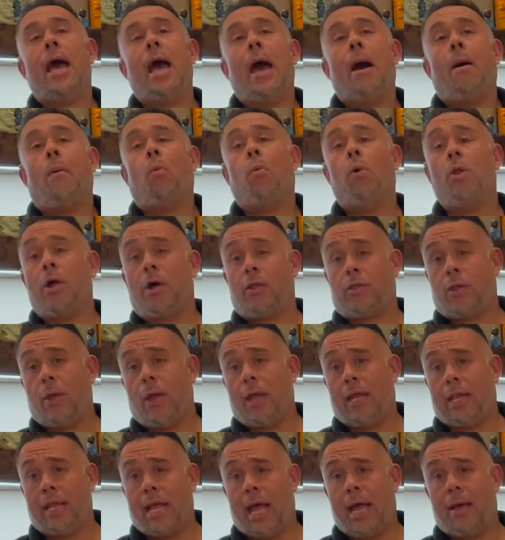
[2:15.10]
We're not
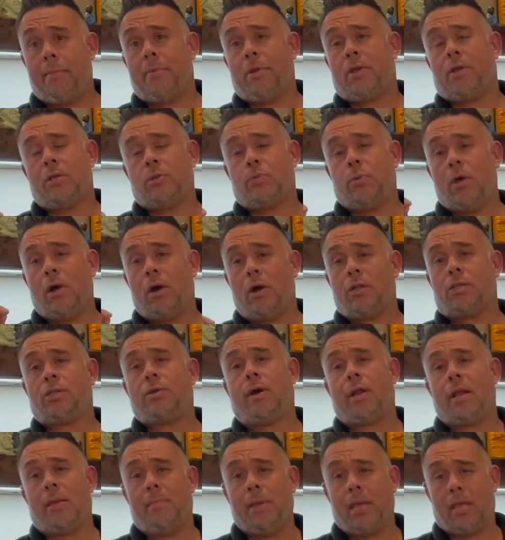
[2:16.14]
doing that because we are
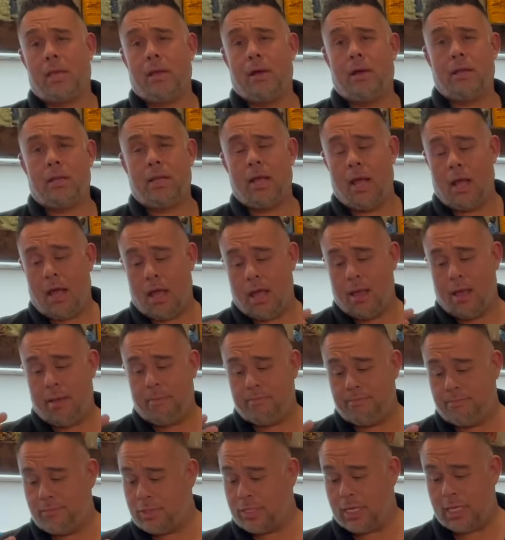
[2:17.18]
trying to be good.
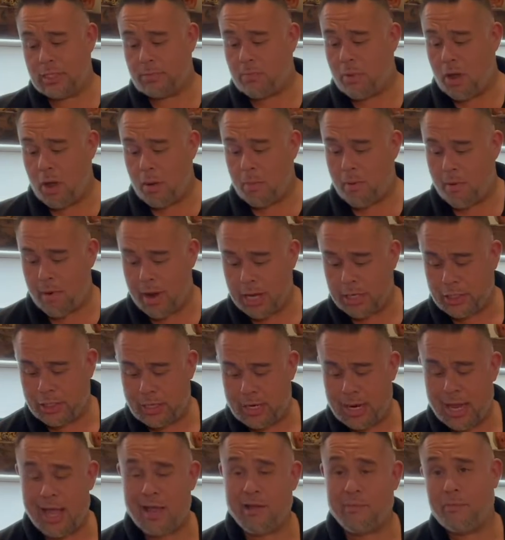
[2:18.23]
Since my
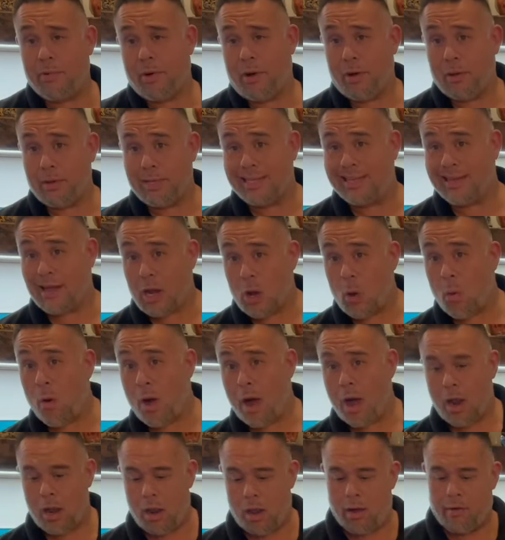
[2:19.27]
operation, I have put on
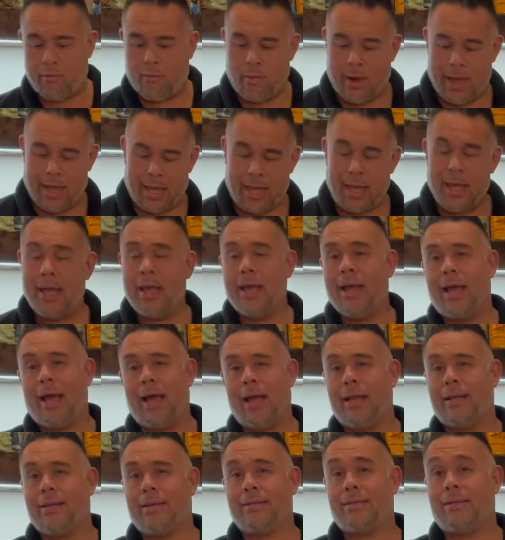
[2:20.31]
quite a lot of weight,
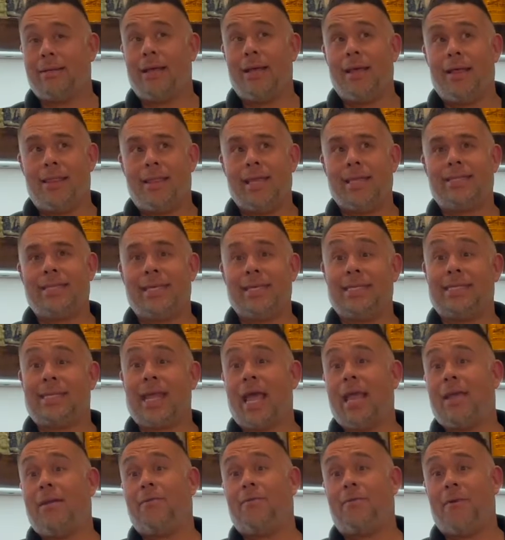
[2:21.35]
and this is
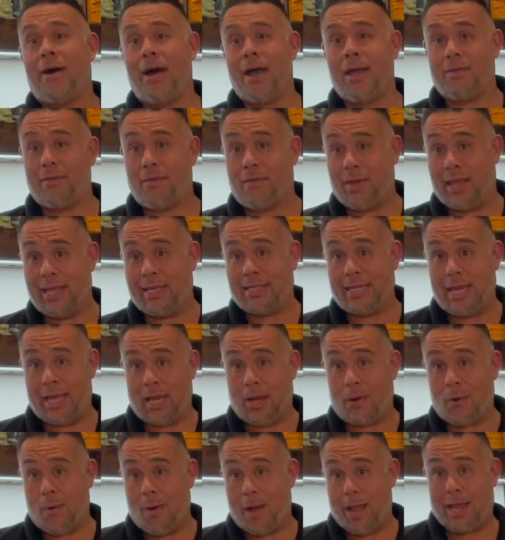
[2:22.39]
day 5 of eating
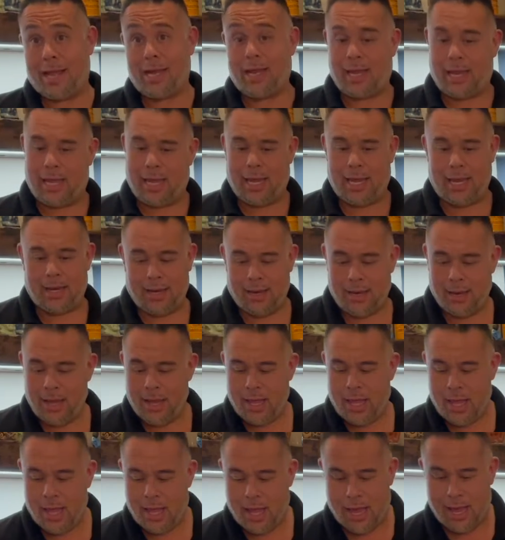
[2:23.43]
quite clean.
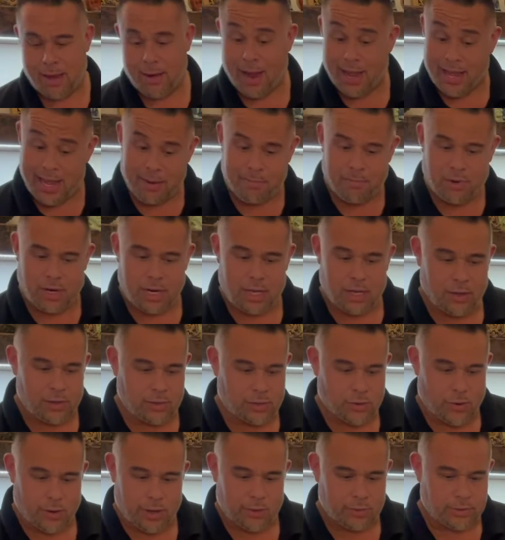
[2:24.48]
I am going to
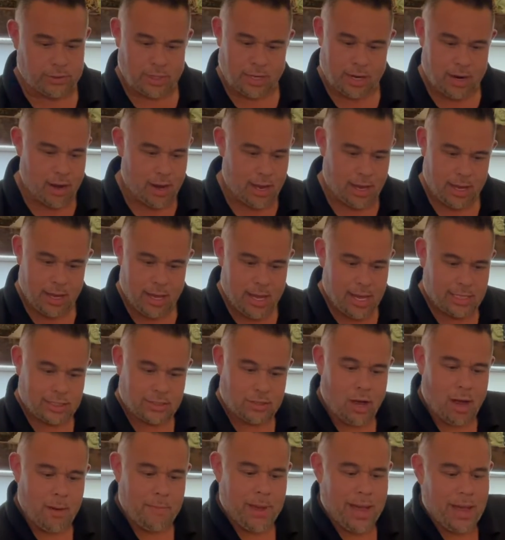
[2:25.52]
use oil tonight. It's
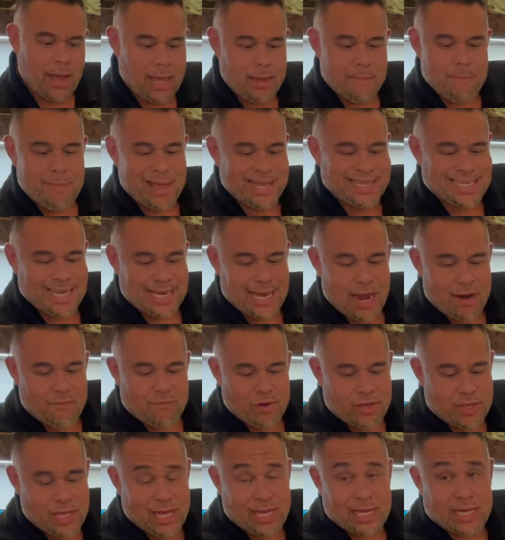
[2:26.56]
not about emitting
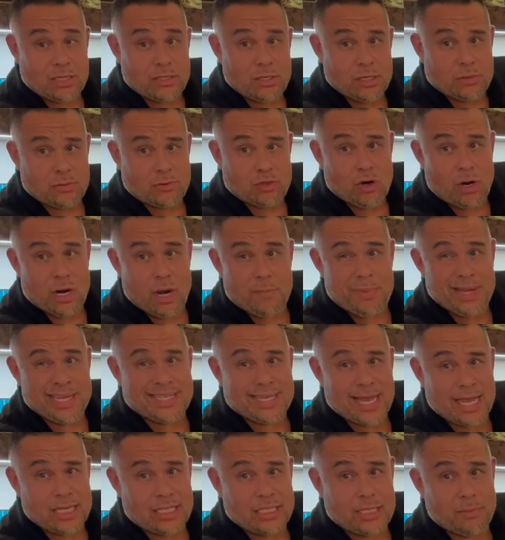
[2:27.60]
everything, it's just trying to be
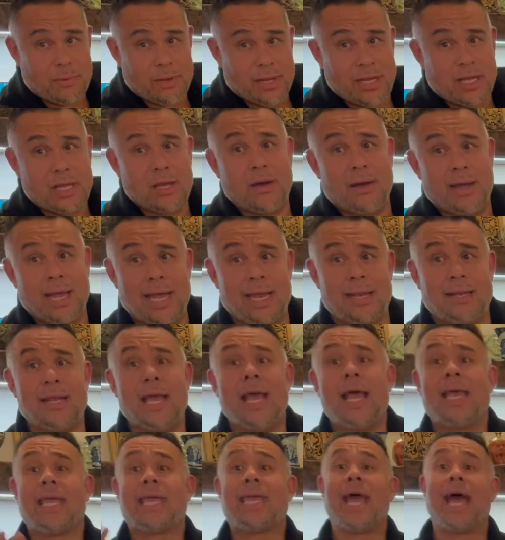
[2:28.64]
sensible and cutting
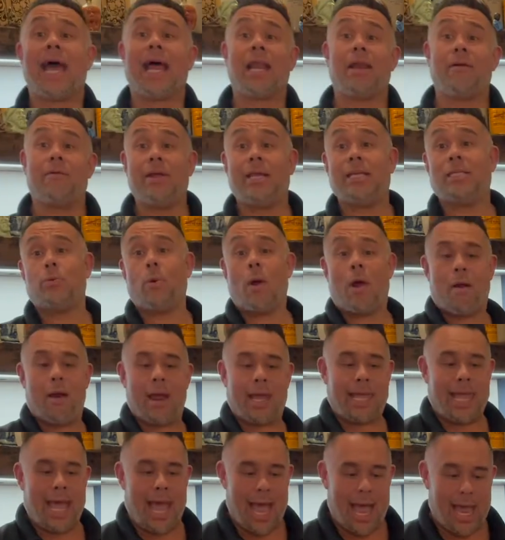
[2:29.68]
calories where
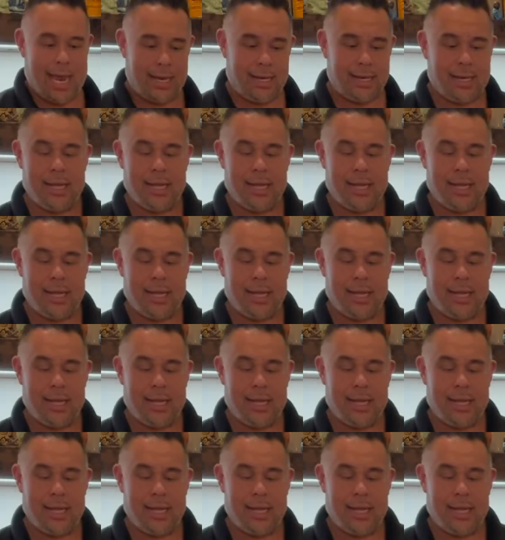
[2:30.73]
I can.